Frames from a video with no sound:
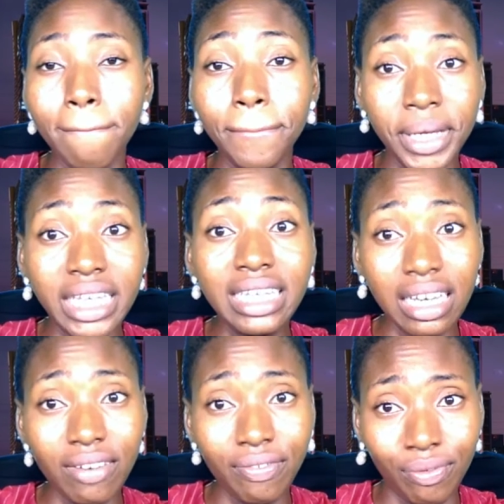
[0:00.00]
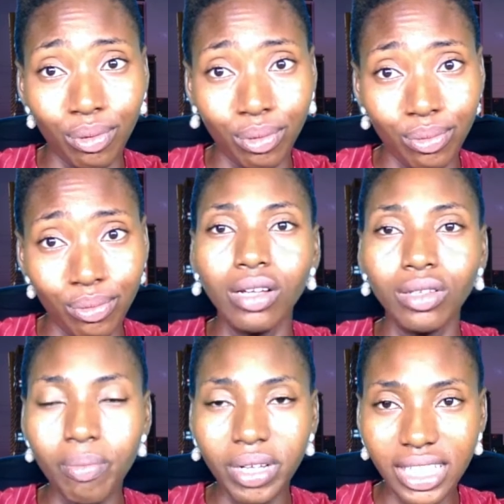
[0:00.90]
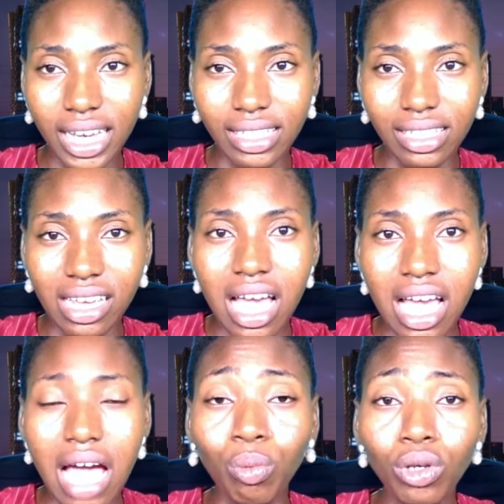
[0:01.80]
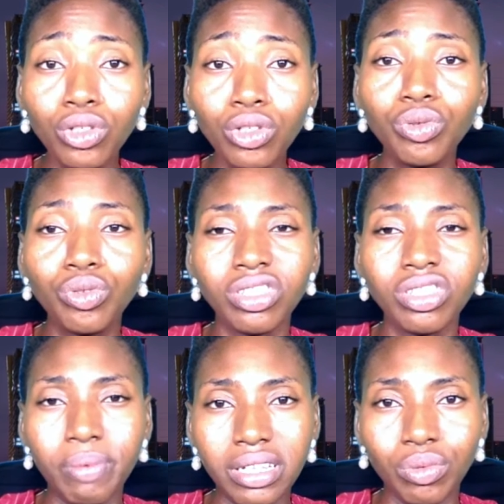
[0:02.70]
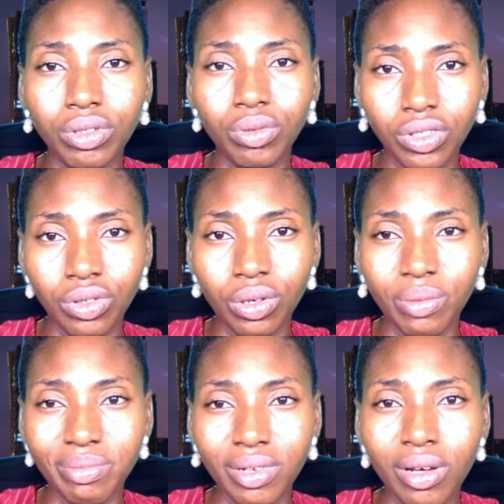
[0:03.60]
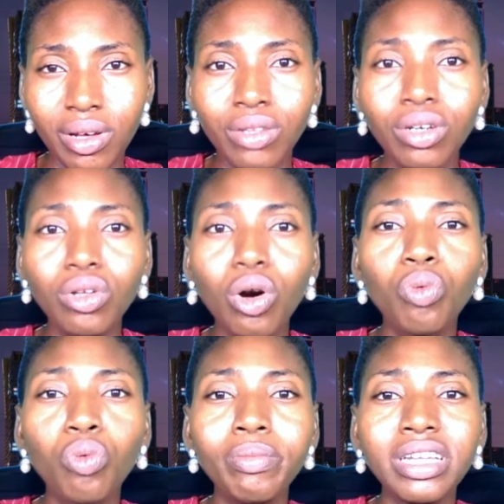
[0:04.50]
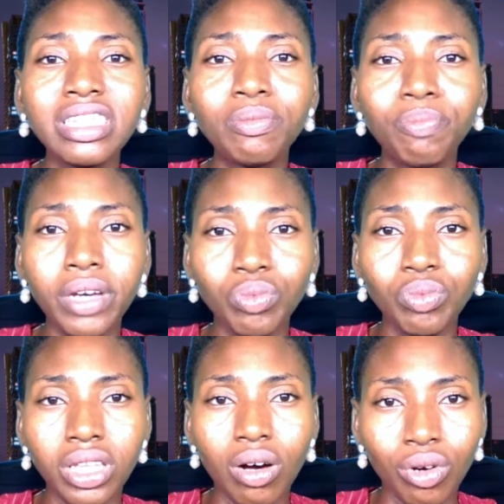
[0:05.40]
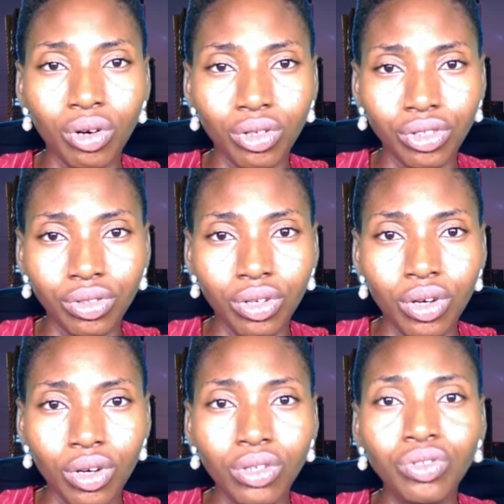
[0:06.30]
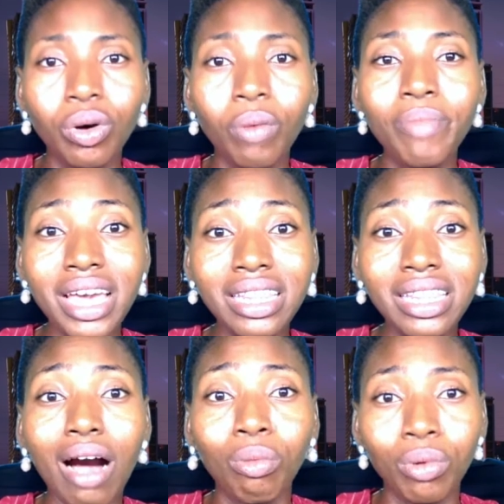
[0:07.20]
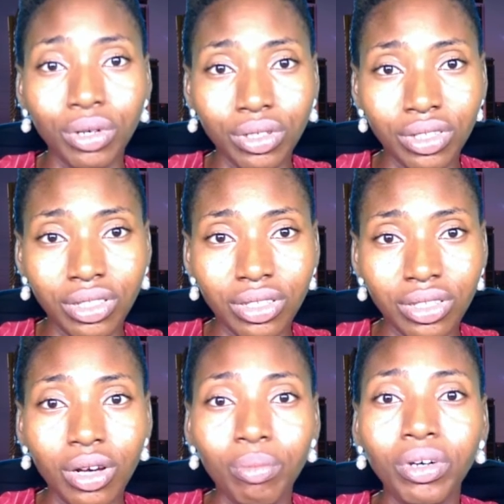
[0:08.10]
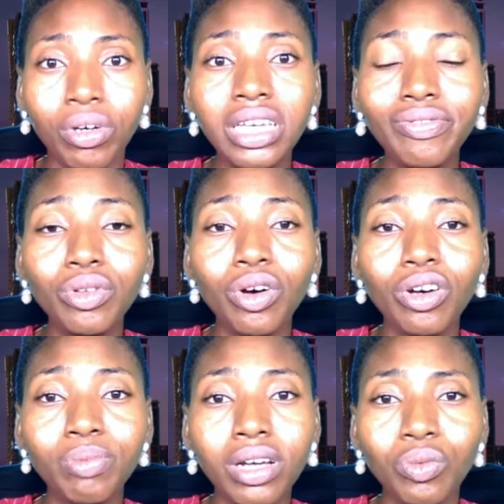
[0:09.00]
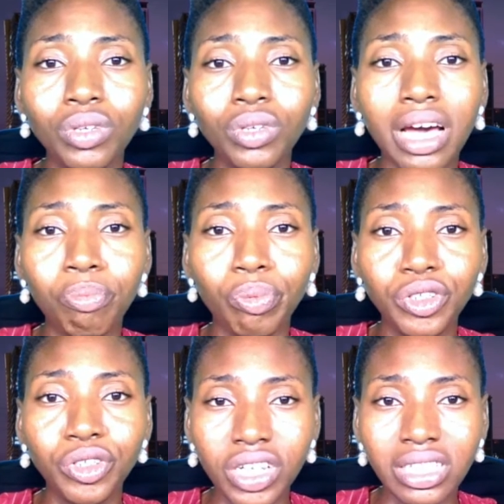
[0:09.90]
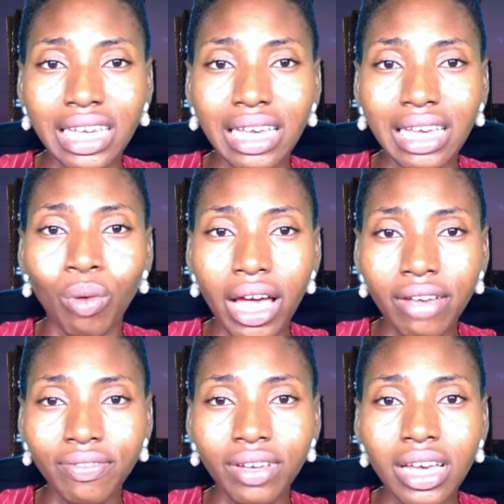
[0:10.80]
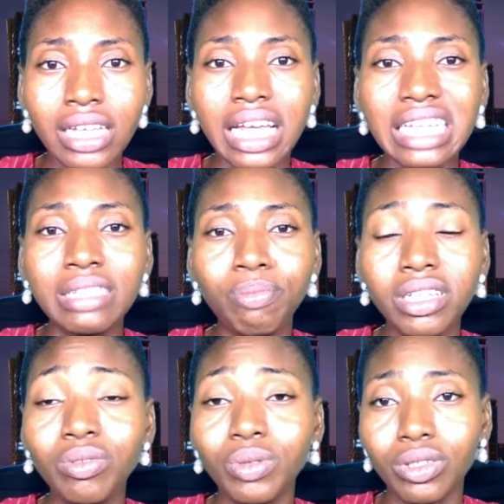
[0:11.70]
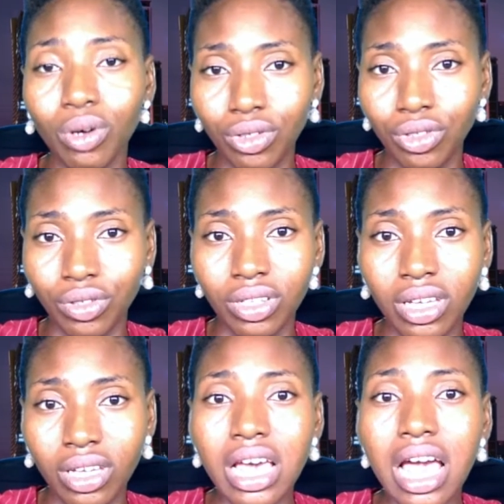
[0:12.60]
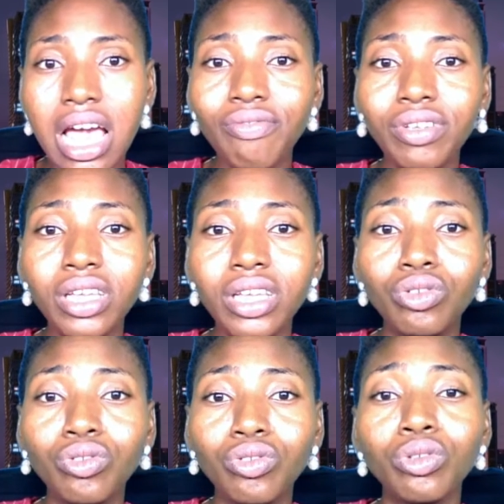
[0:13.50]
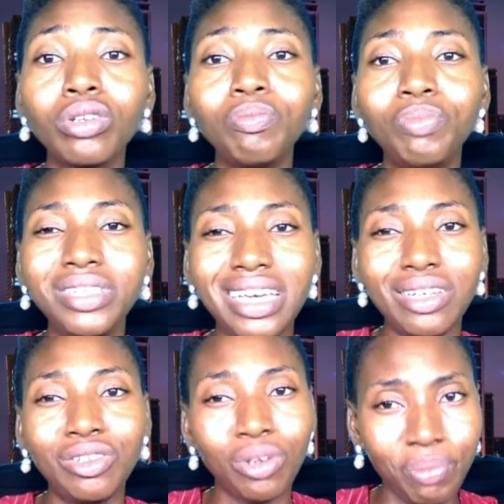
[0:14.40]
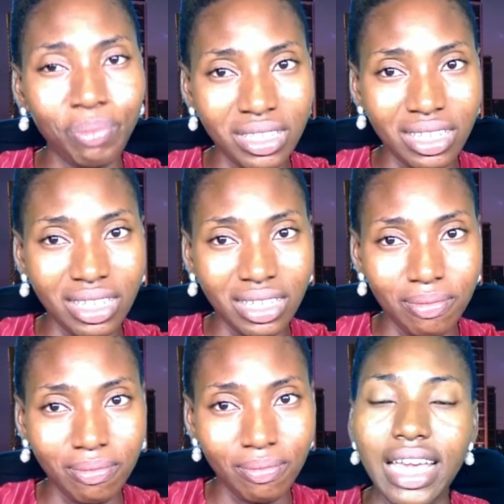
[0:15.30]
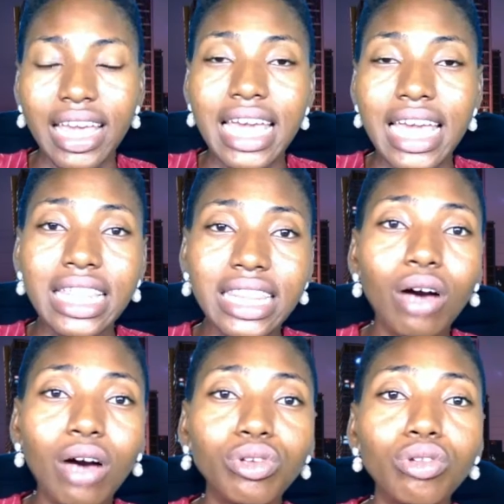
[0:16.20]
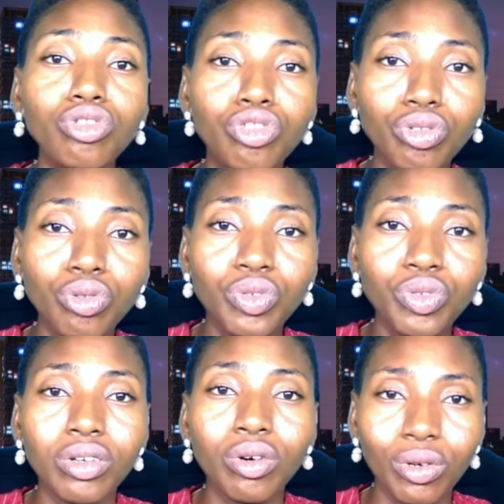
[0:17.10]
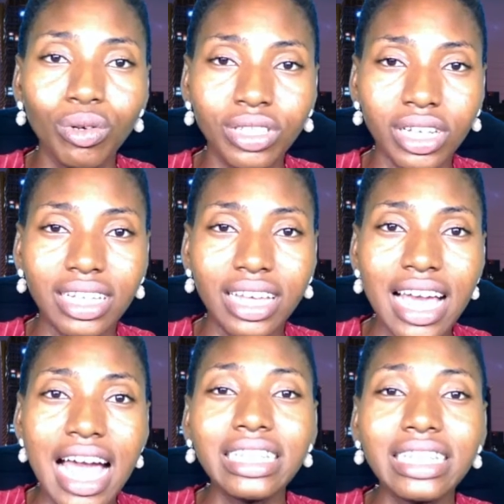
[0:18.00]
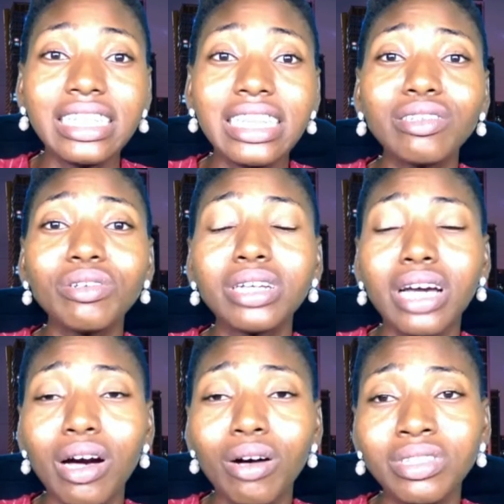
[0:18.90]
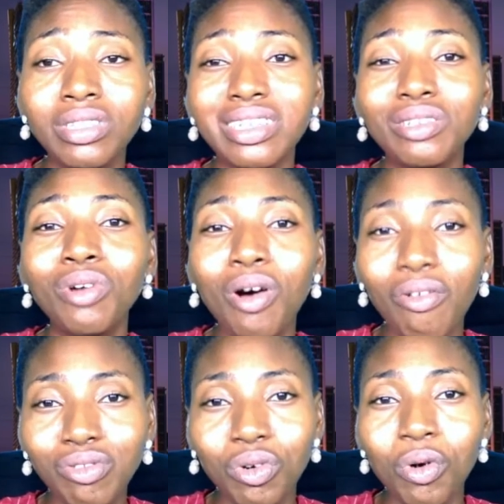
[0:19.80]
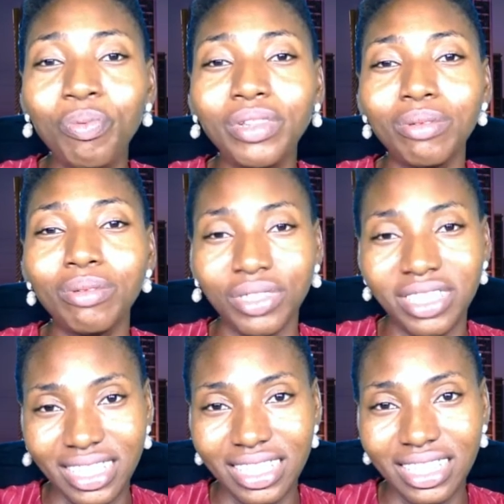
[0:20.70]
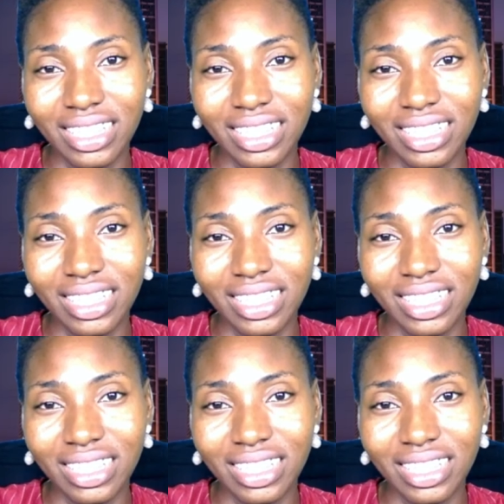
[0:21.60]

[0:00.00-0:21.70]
Be careful. Number 10, I want you to spend with wisdom. Not all women spend without caution. Some men are worse. But even husband would appreciate a wife that spends with caution. Every day should not be a shopping day. 1,000 shoes in the closet and 1,000 gowns is enough to open a boutique.